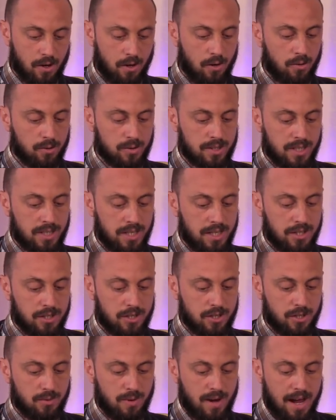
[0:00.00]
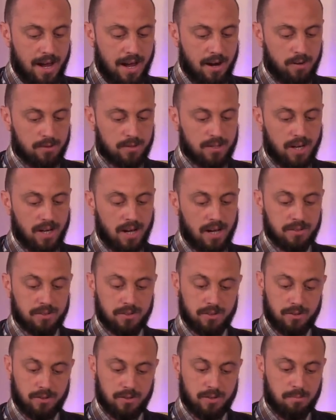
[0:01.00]
or teach you how to
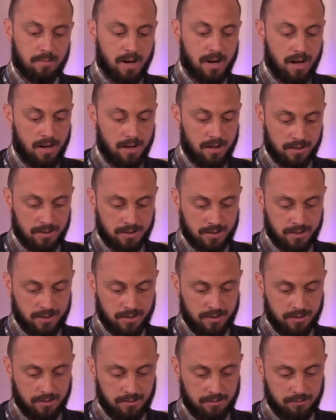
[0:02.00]
undo the past.